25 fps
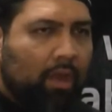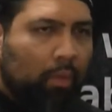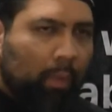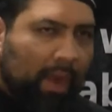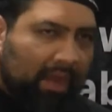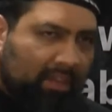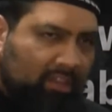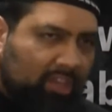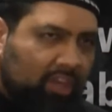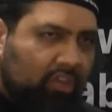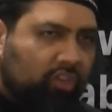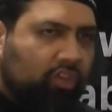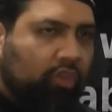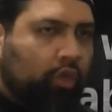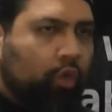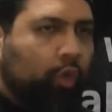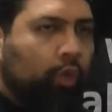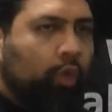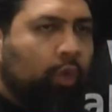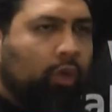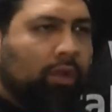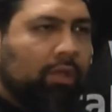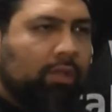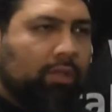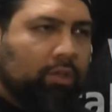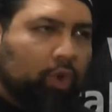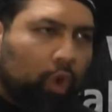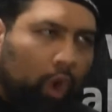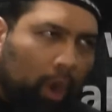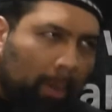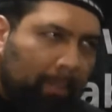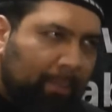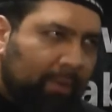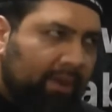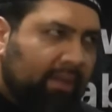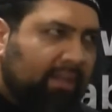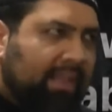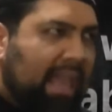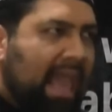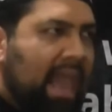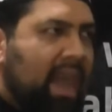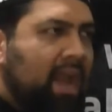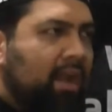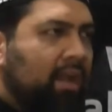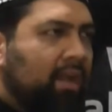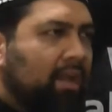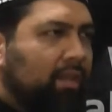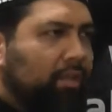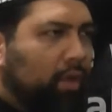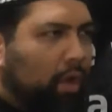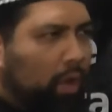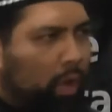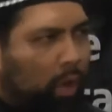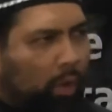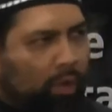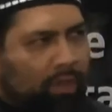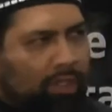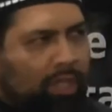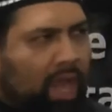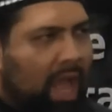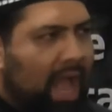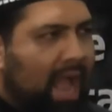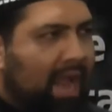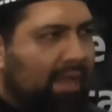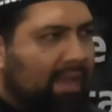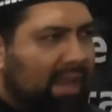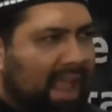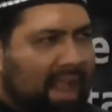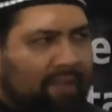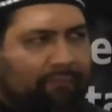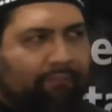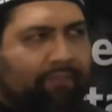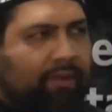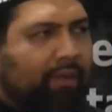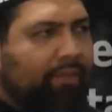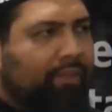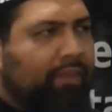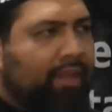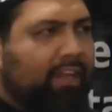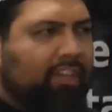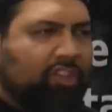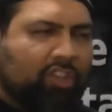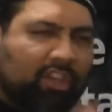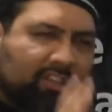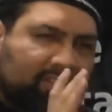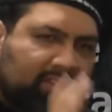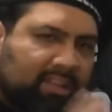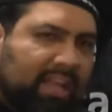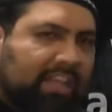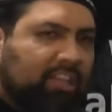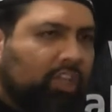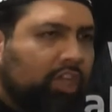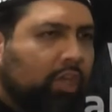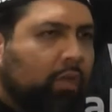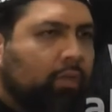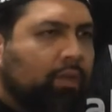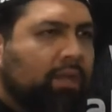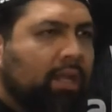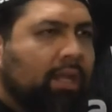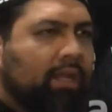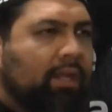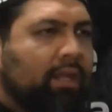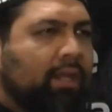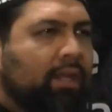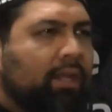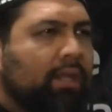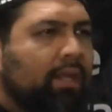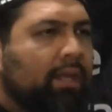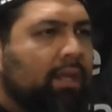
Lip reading: went to school, corporate Canada, the whole nine, everything, just like you did.